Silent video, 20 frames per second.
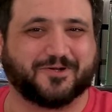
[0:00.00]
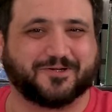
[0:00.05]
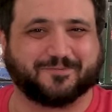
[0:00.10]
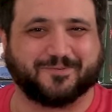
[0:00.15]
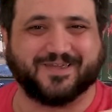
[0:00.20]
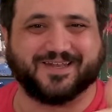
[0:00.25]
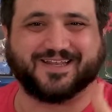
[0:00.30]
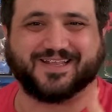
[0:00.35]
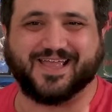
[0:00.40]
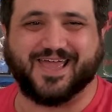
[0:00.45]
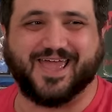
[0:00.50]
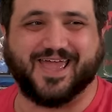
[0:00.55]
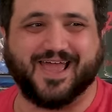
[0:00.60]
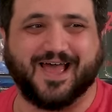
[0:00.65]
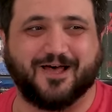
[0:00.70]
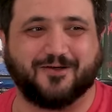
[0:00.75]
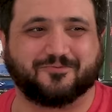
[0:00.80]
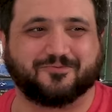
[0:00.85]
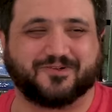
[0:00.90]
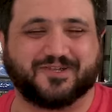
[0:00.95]
Book me today.
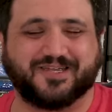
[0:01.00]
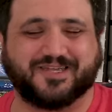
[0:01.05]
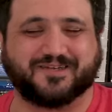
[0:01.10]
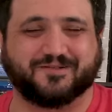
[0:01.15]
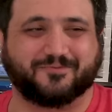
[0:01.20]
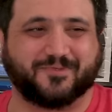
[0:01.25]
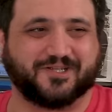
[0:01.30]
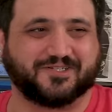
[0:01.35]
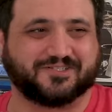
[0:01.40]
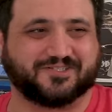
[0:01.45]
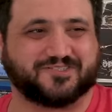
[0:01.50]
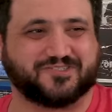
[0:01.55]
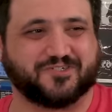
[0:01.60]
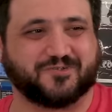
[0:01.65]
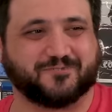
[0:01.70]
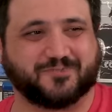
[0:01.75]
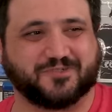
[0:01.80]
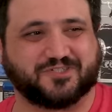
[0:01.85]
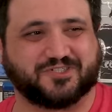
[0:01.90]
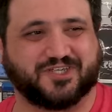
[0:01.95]
I'll read a bunch of
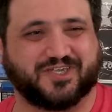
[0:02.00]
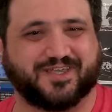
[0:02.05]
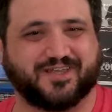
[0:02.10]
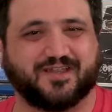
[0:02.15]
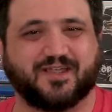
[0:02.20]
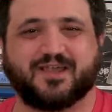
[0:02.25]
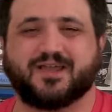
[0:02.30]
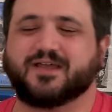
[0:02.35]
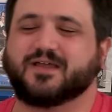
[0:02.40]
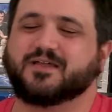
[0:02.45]
stupid shit.